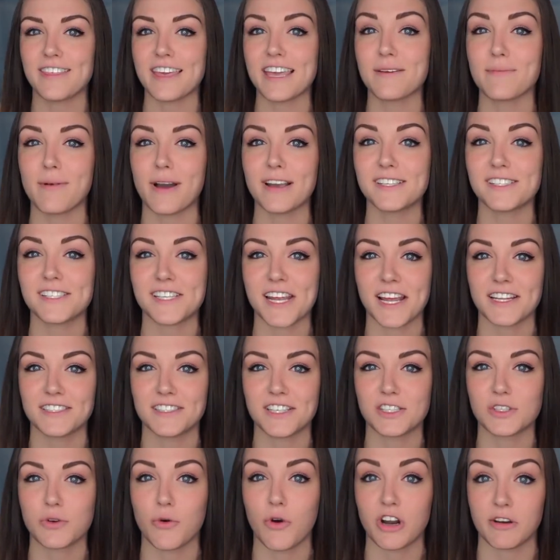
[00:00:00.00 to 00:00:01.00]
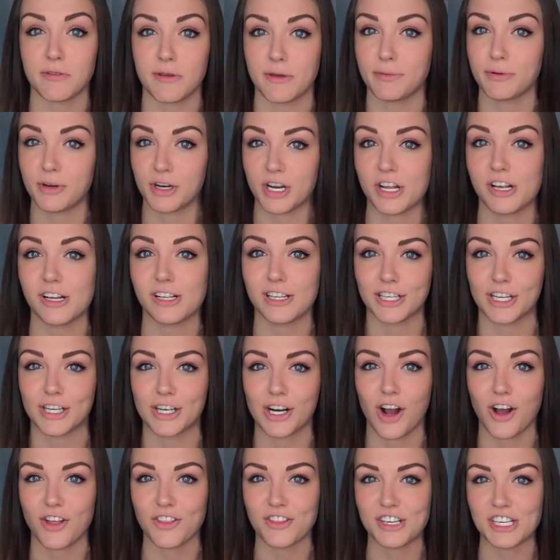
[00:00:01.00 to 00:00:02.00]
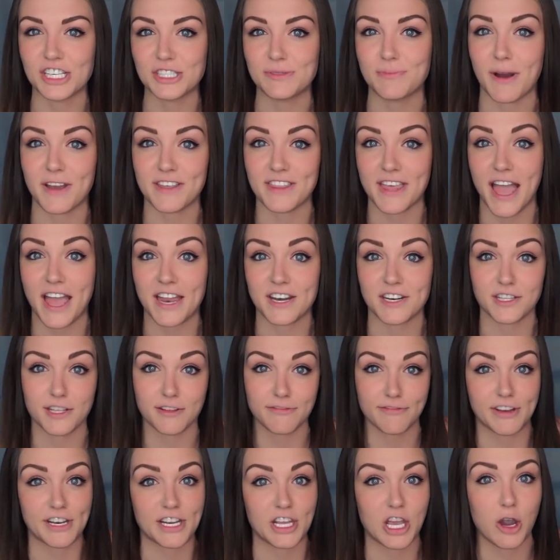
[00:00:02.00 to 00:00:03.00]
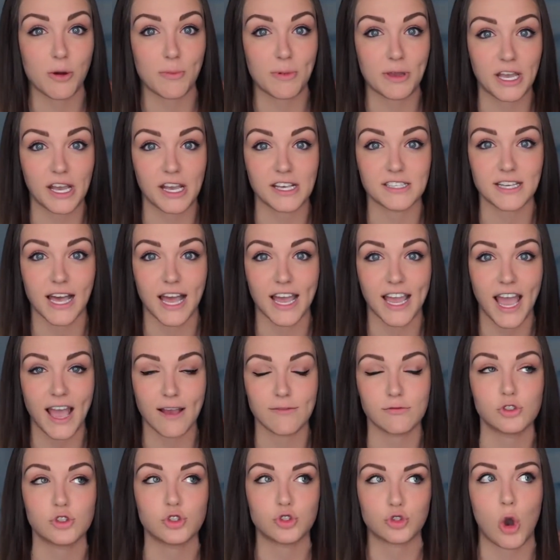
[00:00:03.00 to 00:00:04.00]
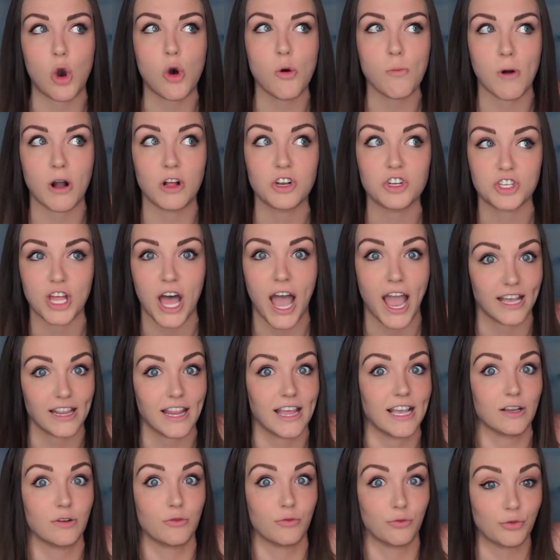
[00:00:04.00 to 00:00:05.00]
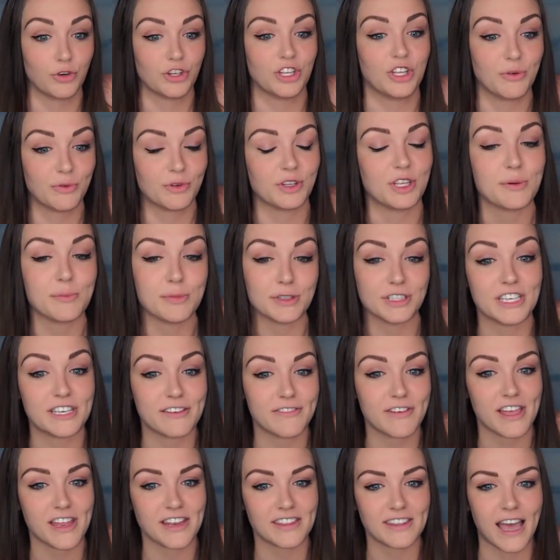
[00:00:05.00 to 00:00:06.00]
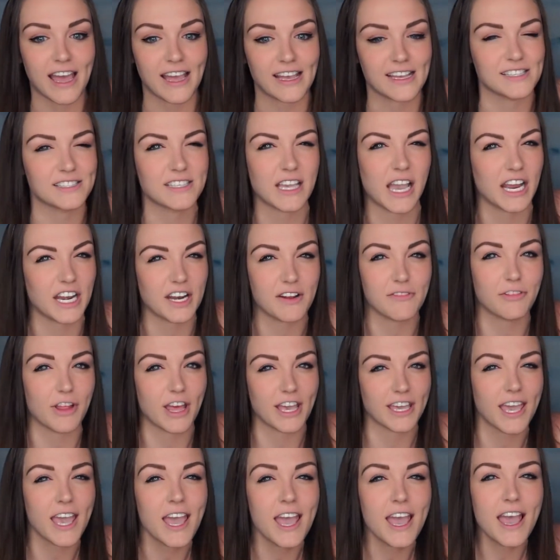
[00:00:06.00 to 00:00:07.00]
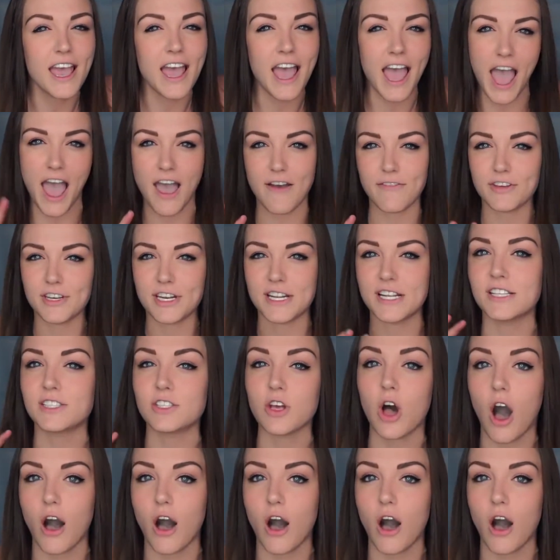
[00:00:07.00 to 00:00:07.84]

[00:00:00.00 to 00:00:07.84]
think my stance is going to be pretty clear on this by the end of the video because I have so much that I really believe in that is kind of like evidence.